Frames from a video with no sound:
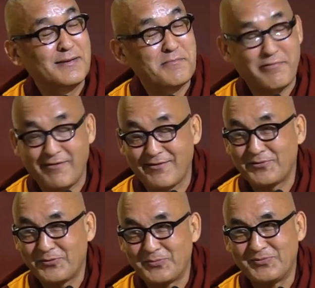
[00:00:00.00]
pray
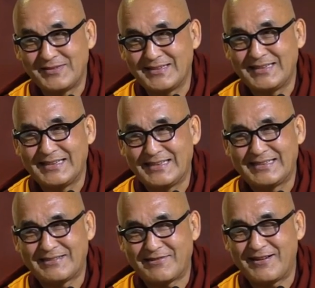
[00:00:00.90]
Guru Rinpoche,
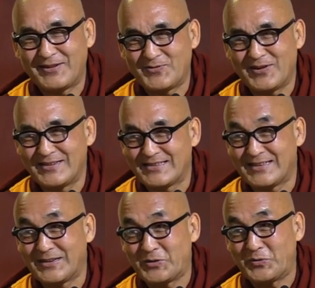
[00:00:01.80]
trying to
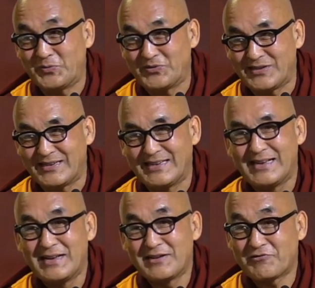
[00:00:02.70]
understand Guru Rinpoche,
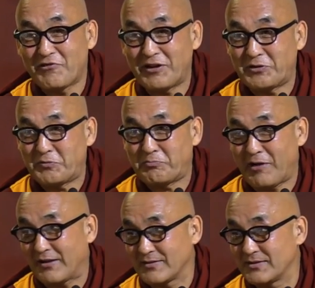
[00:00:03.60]
trying to
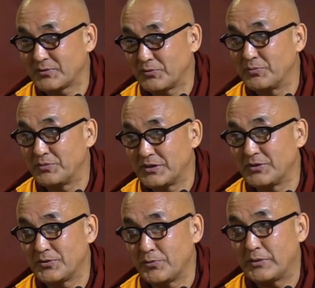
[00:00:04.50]
practice Guru Rinpoche, you
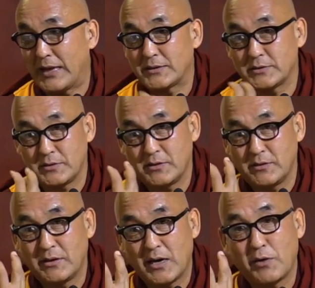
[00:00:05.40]
know, that's
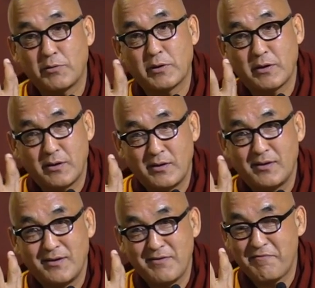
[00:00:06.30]
our
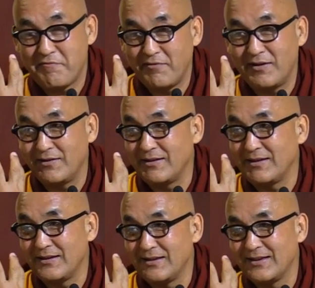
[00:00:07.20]

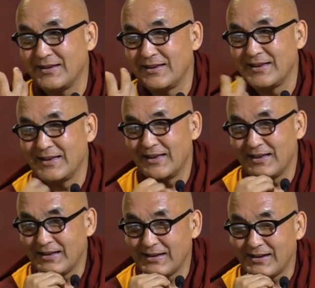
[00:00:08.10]
very
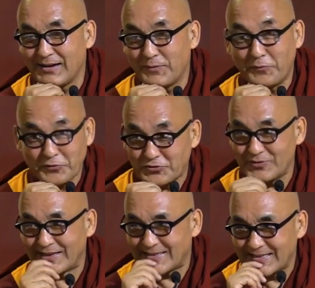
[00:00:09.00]

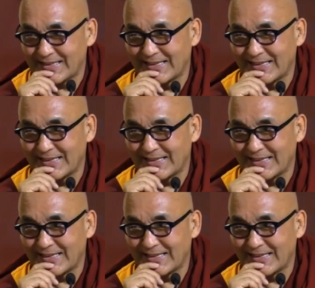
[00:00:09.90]
fortunate.